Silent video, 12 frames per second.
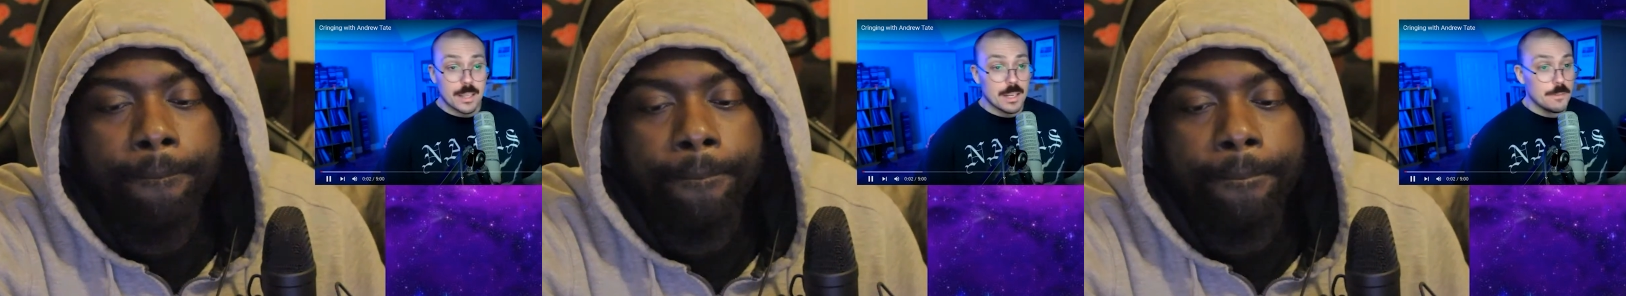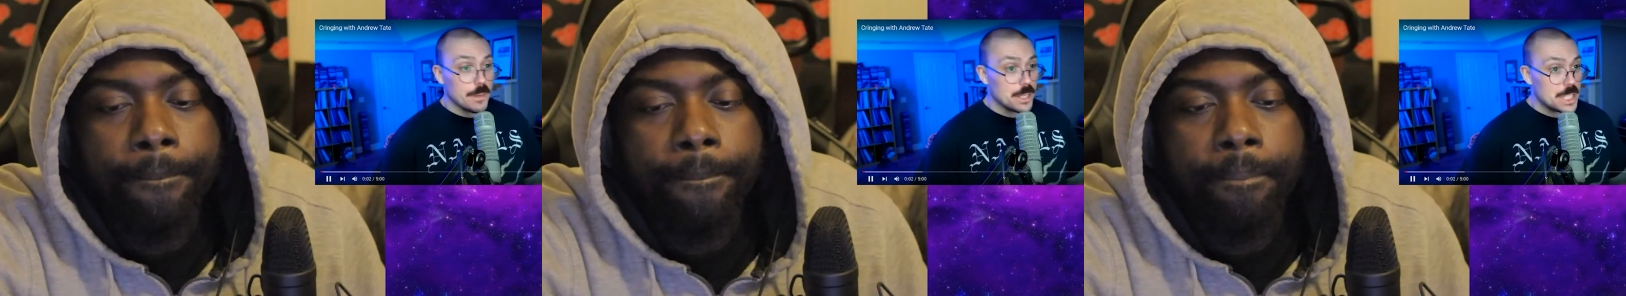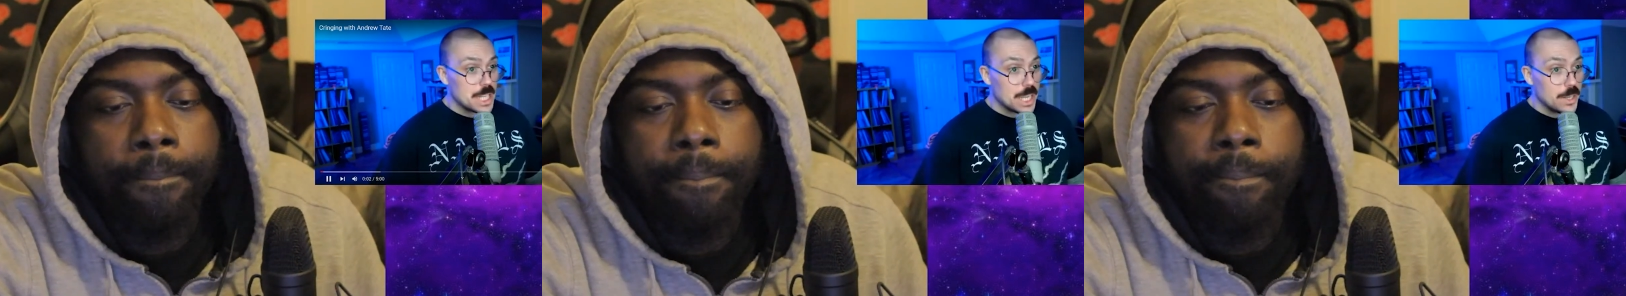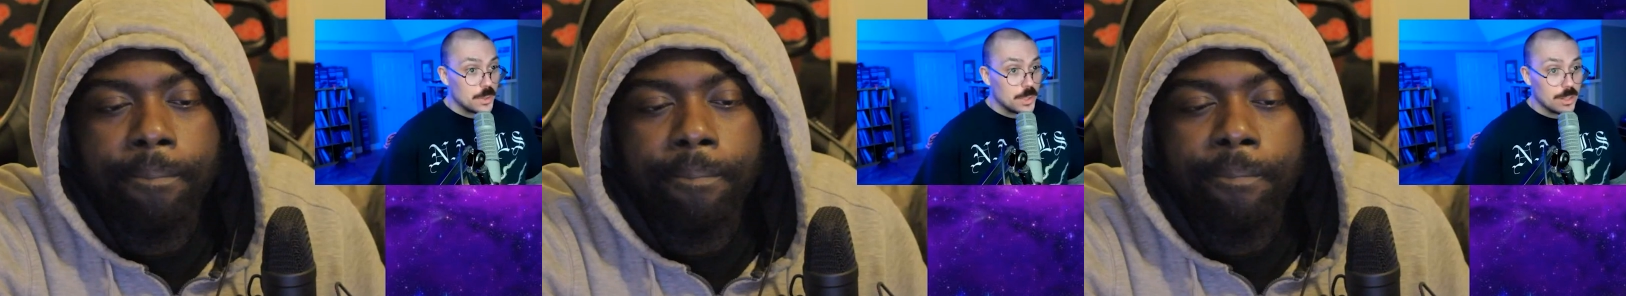Speaker 1: Fantano
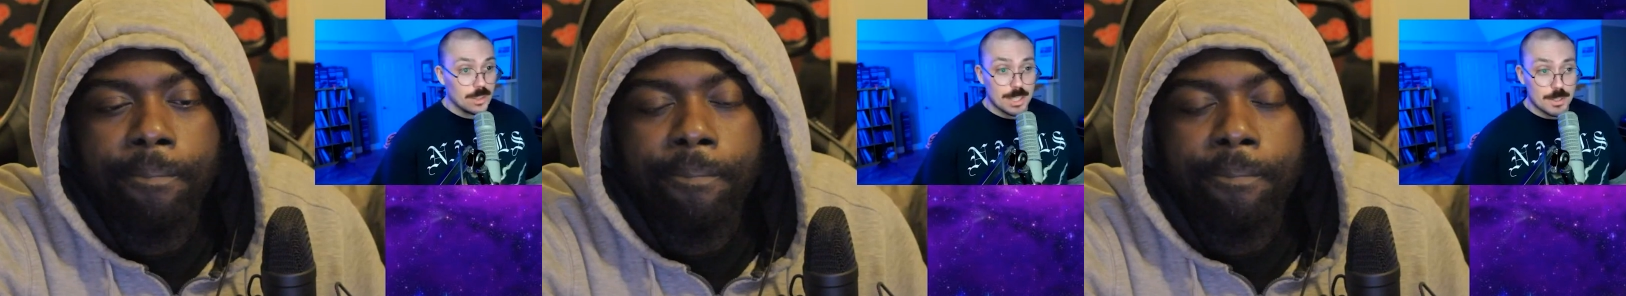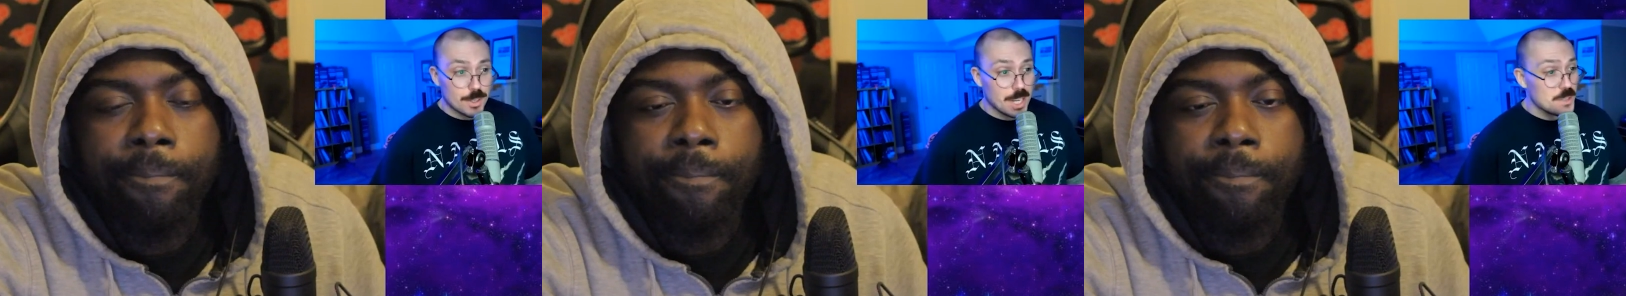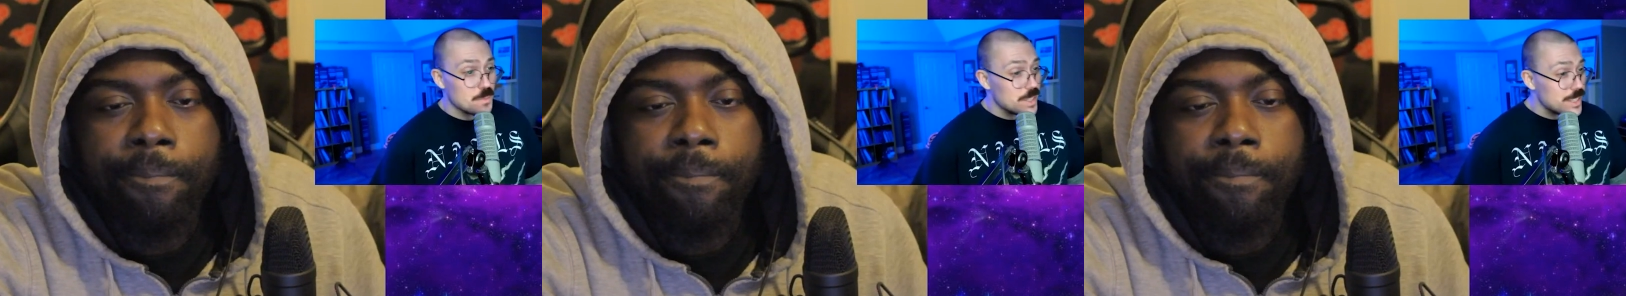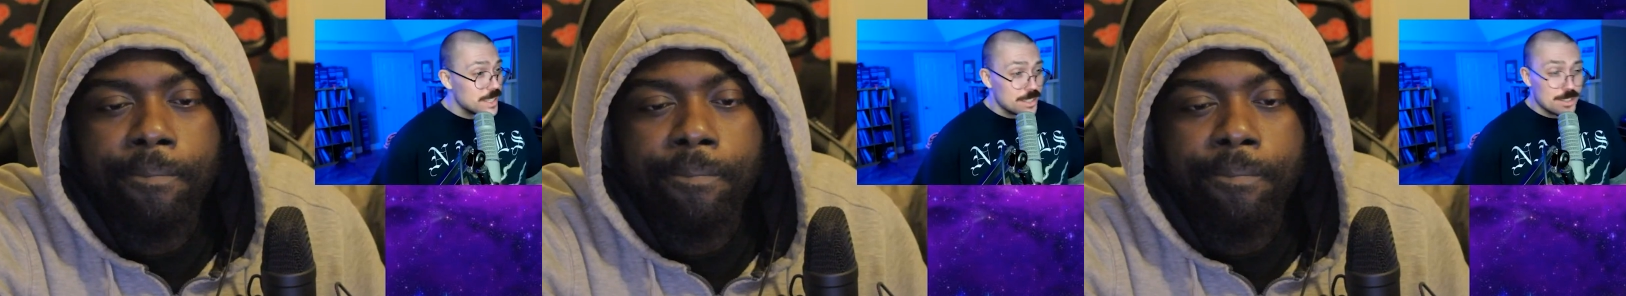here, the internet's
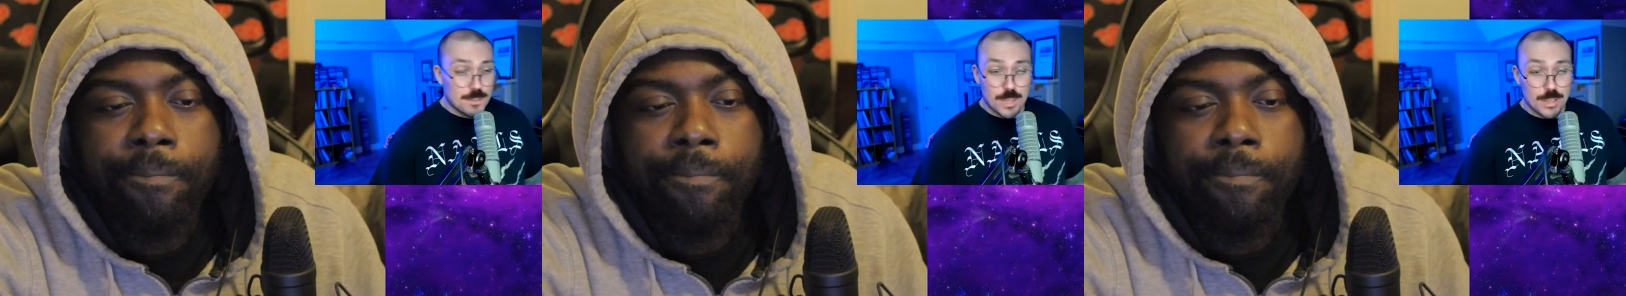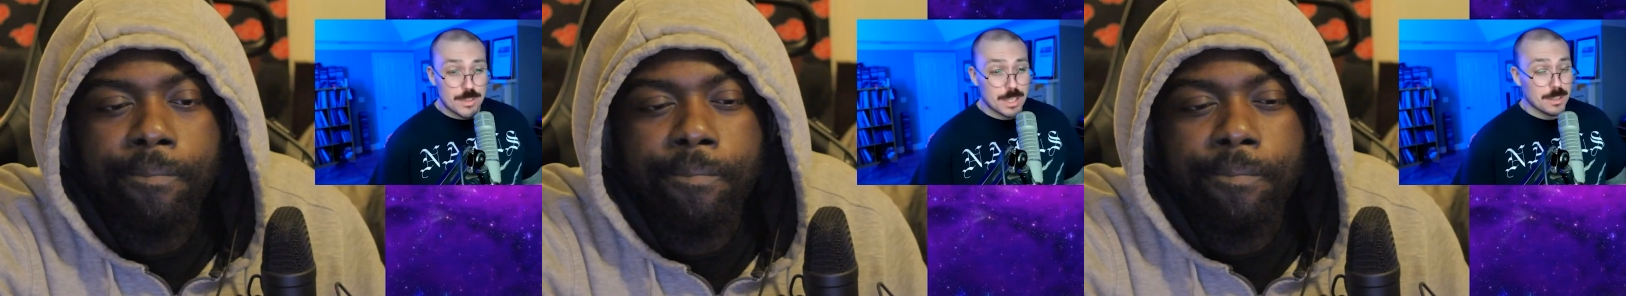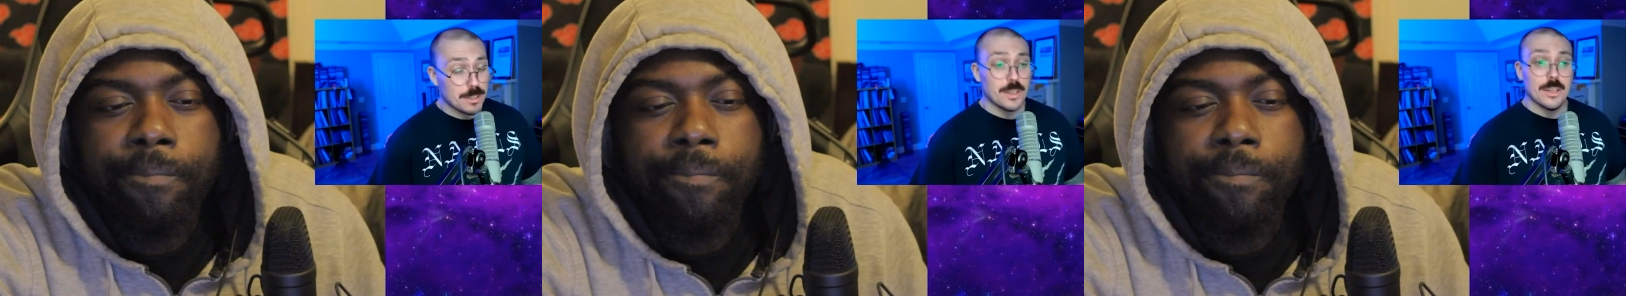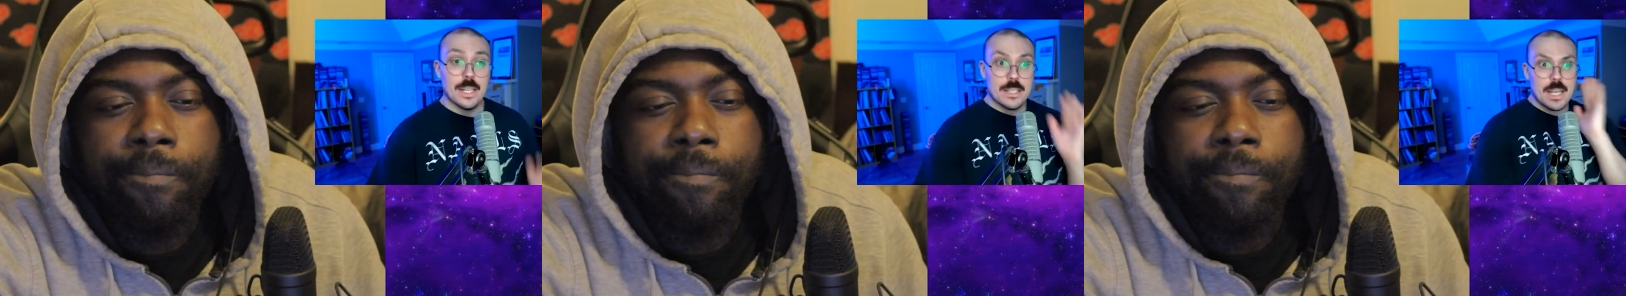busiest music
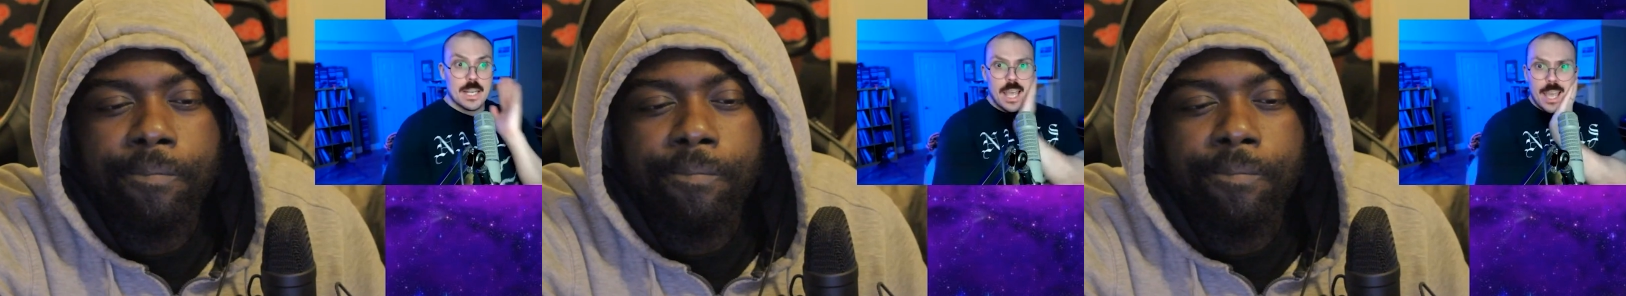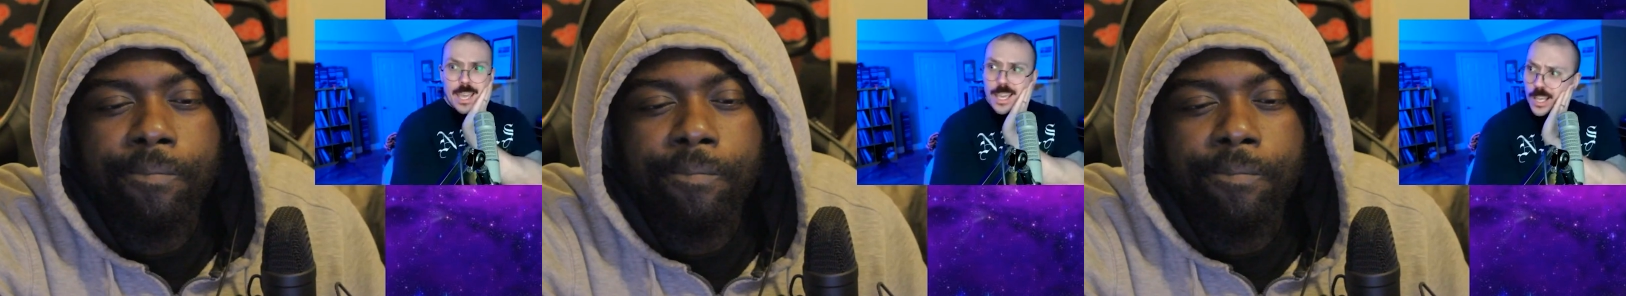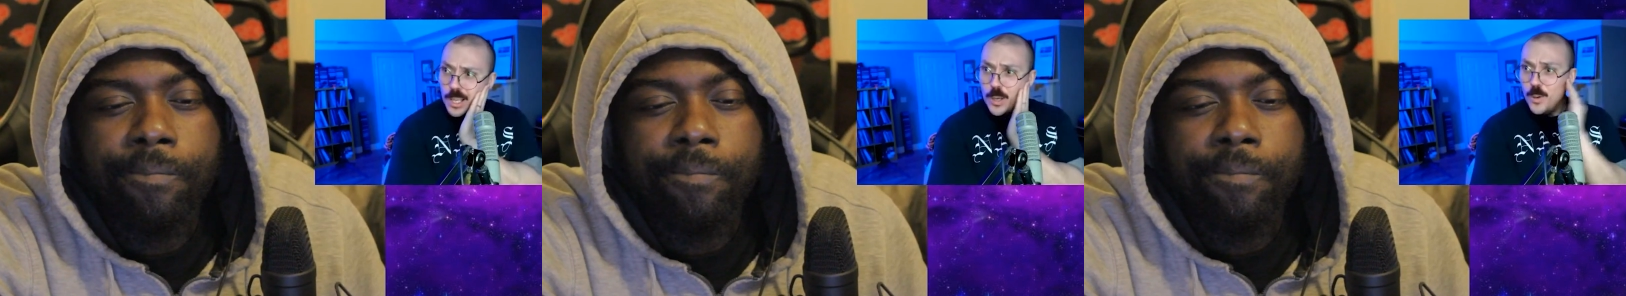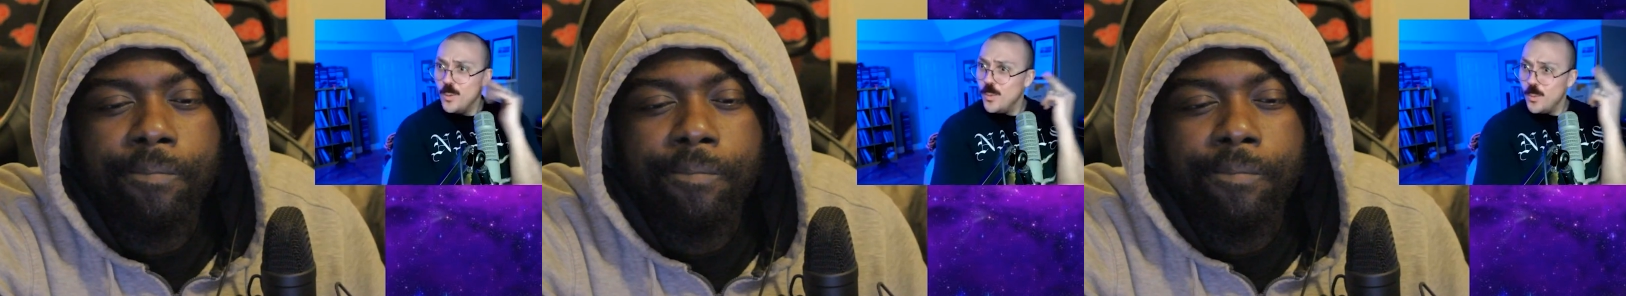nerd. And today
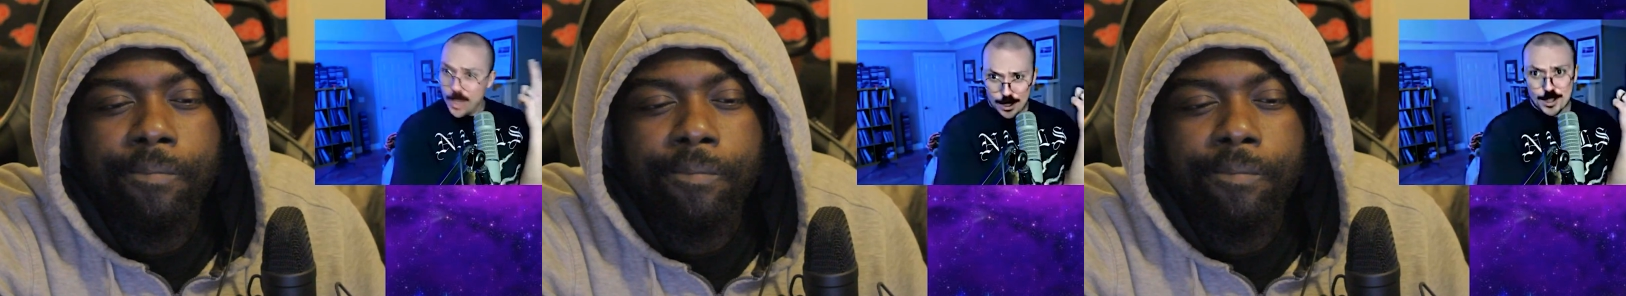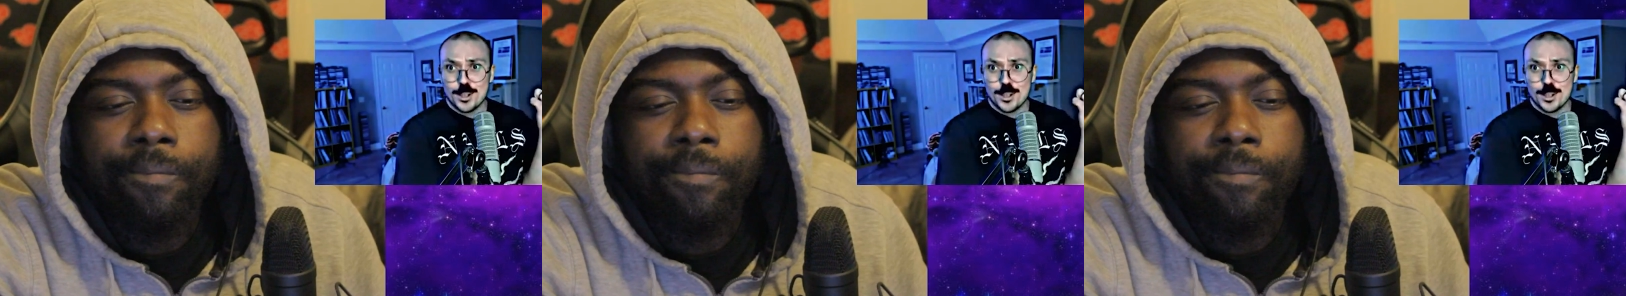we're